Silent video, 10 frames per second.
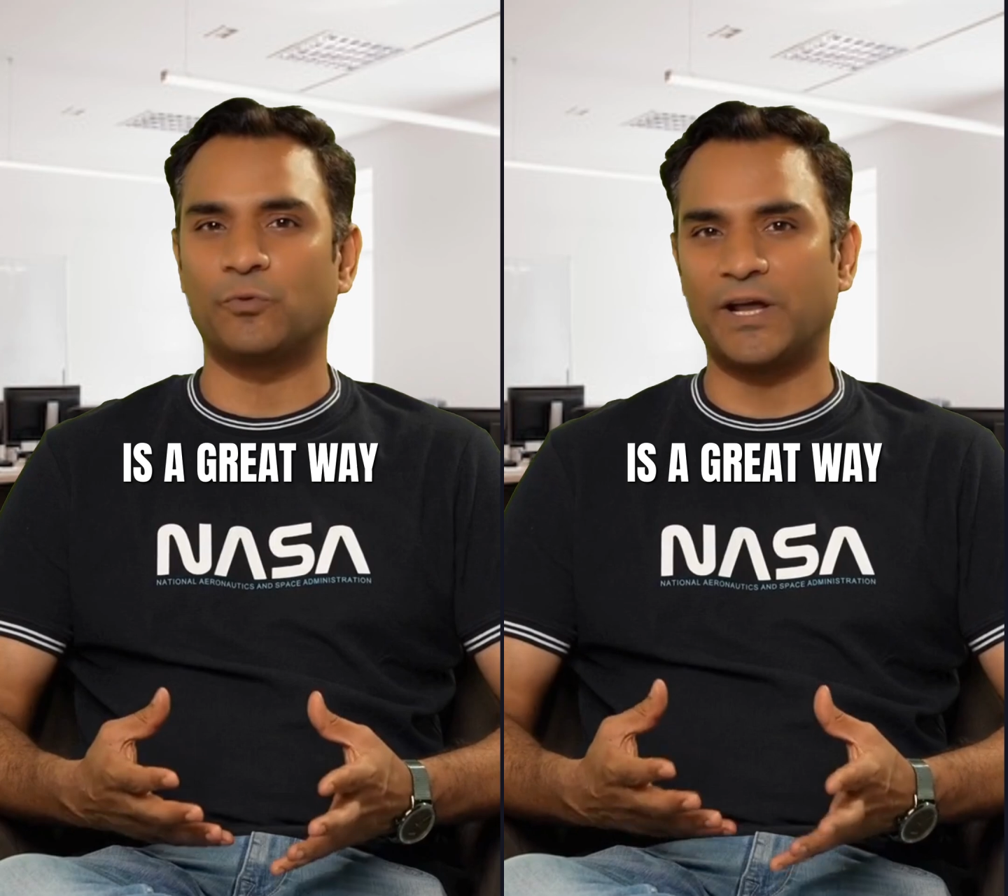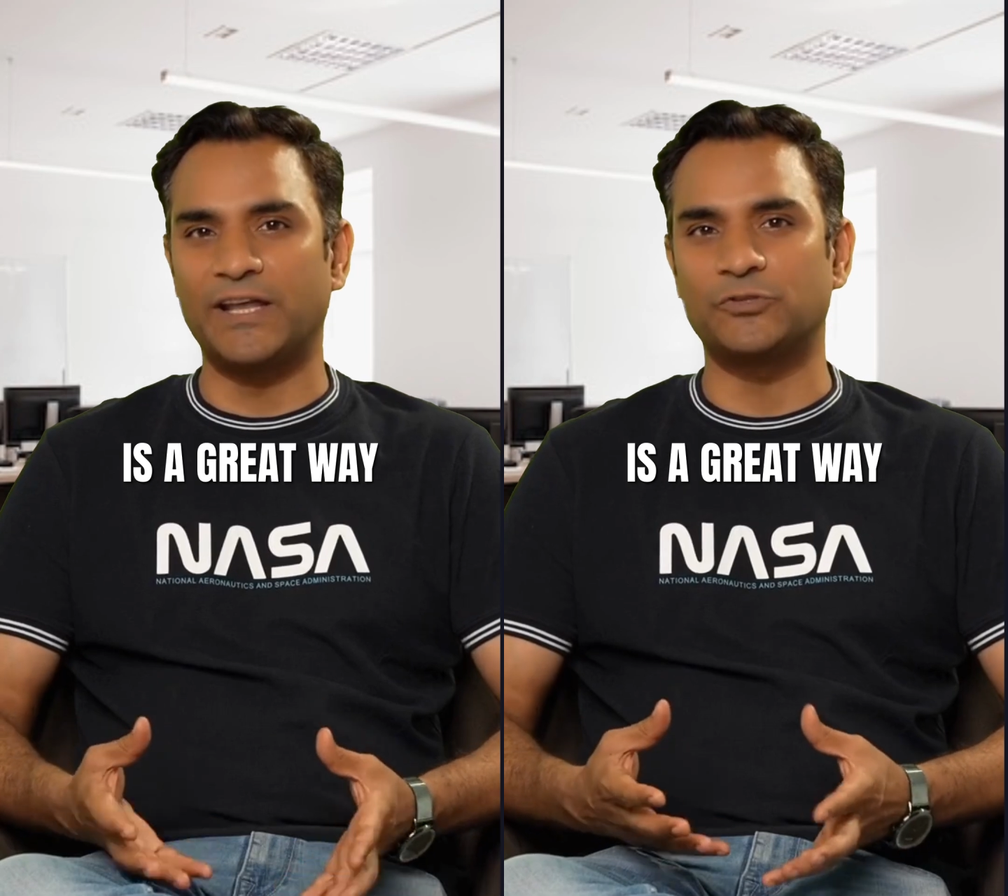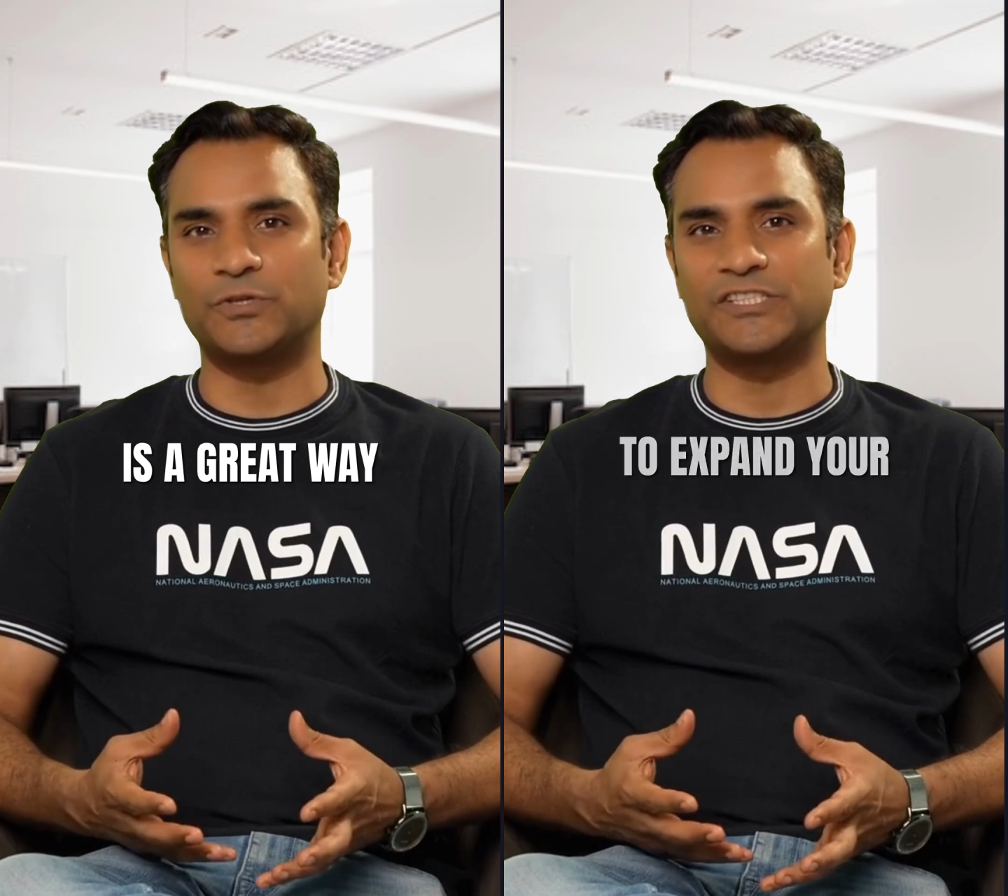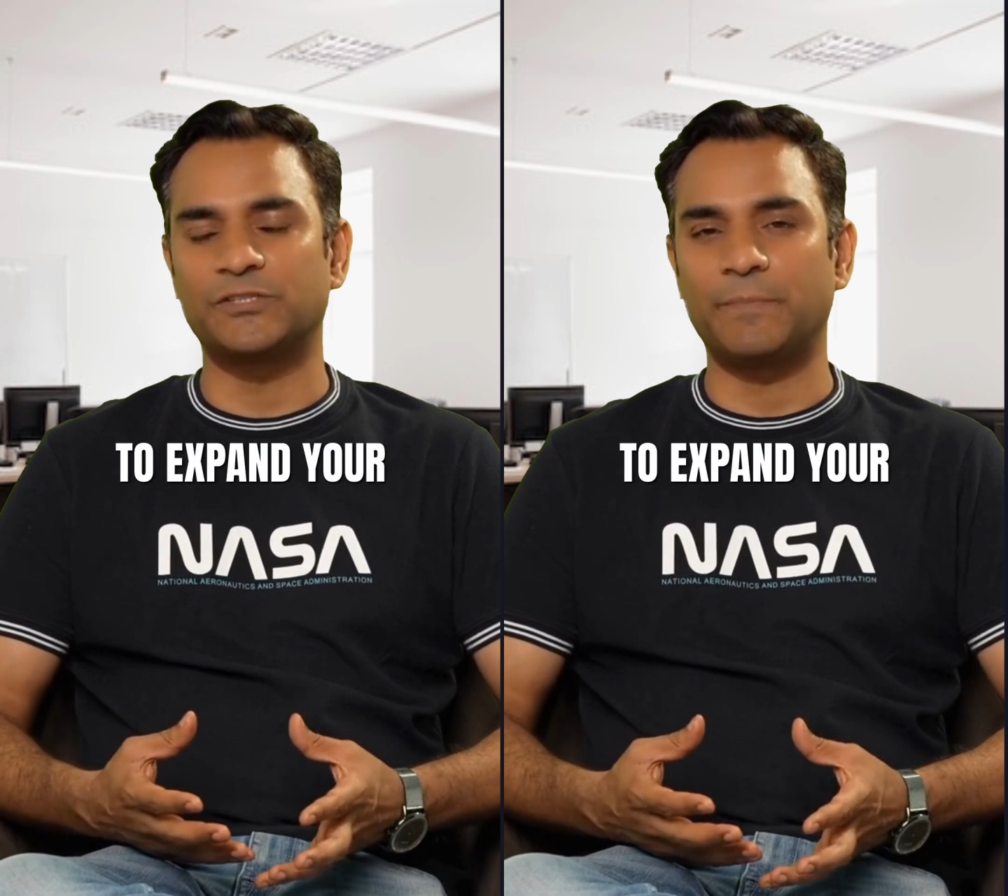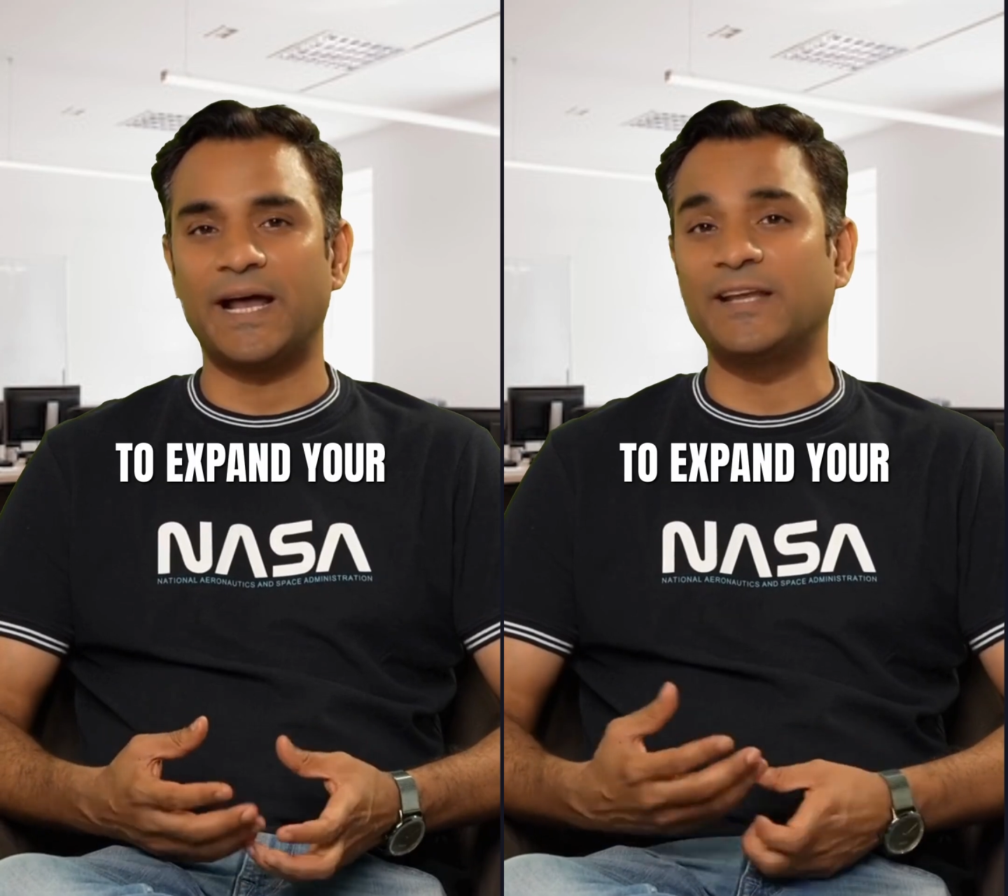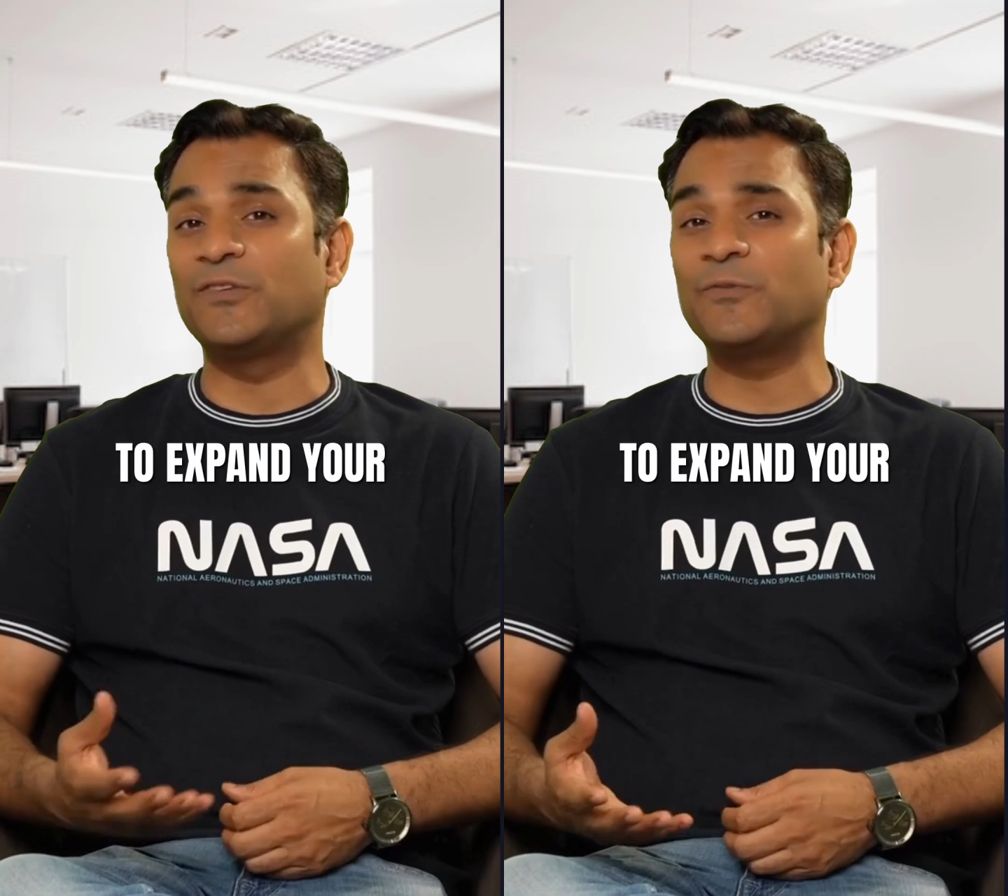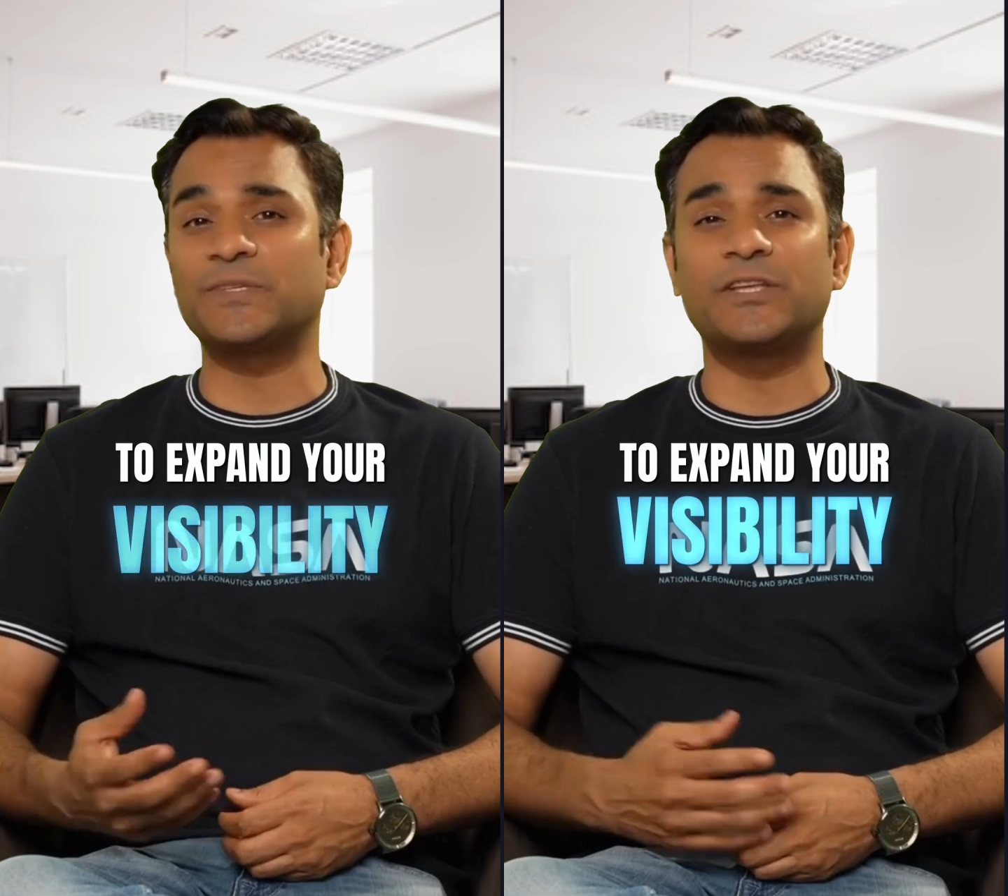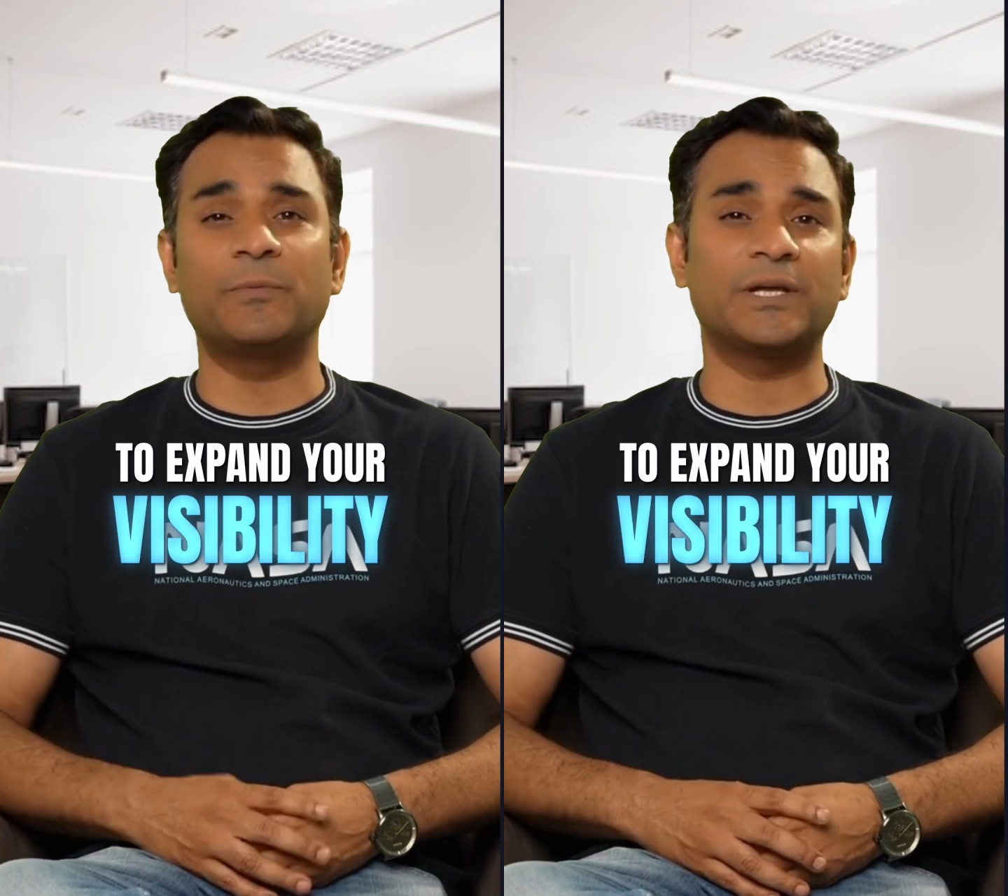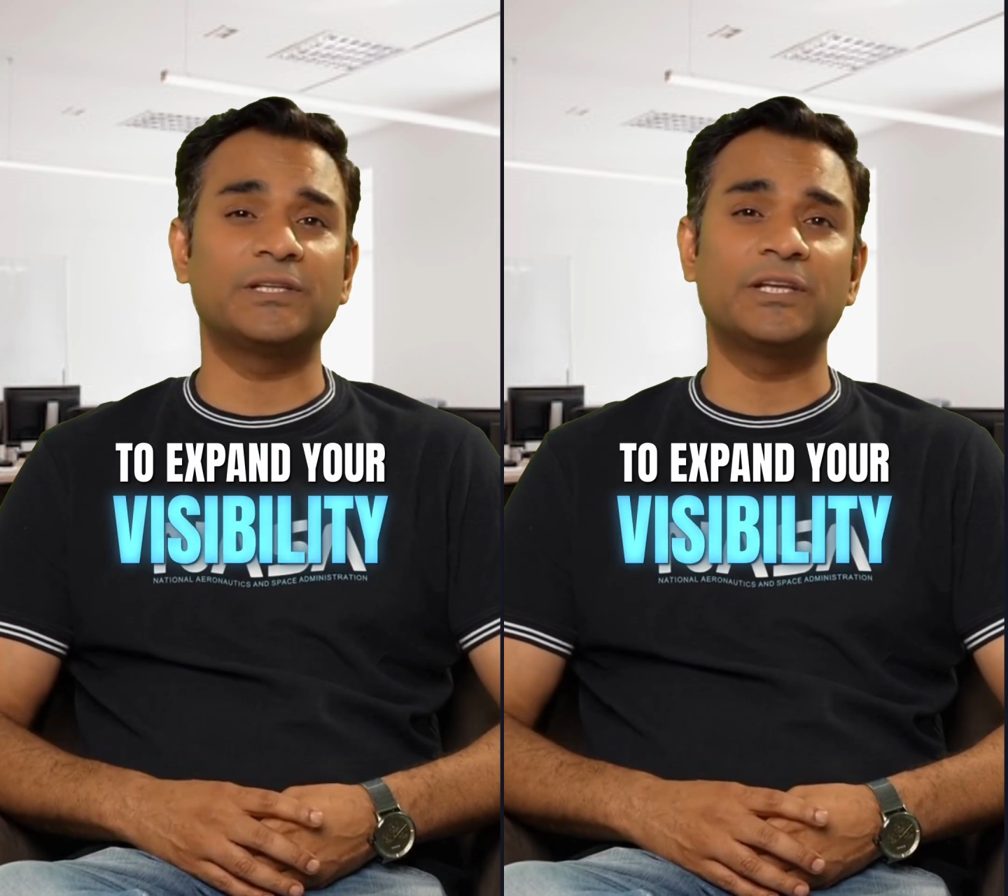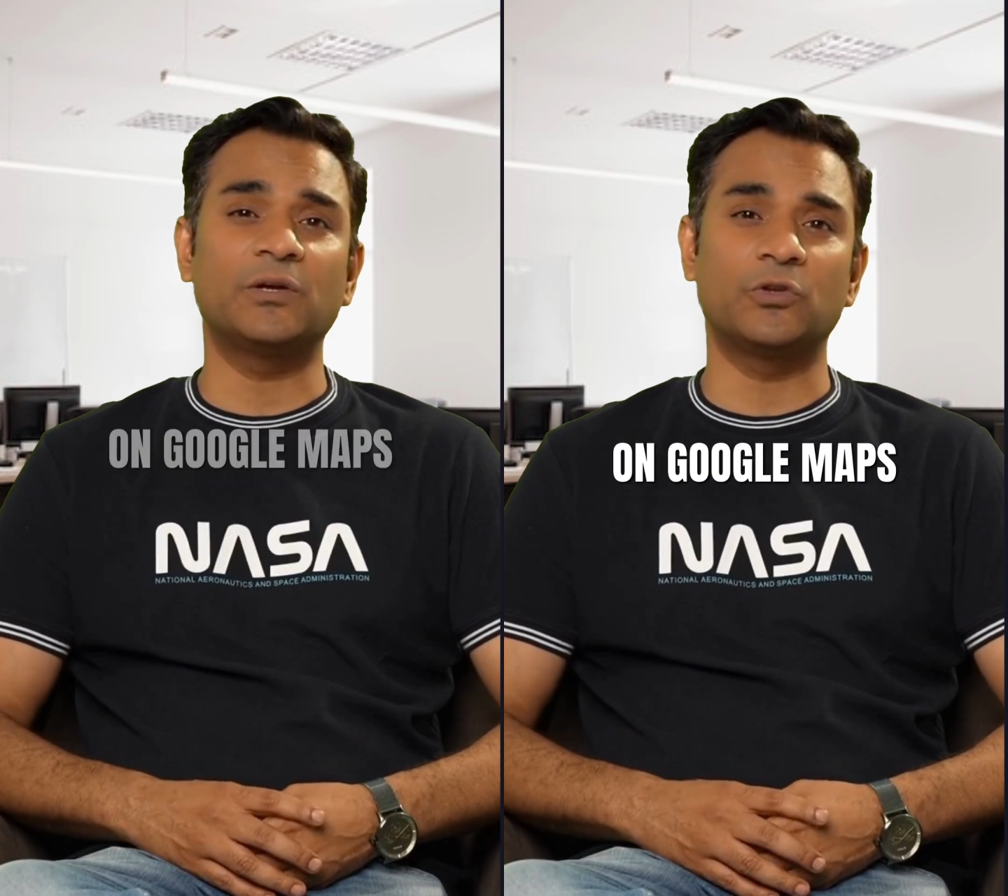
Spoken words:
way to expand your visibility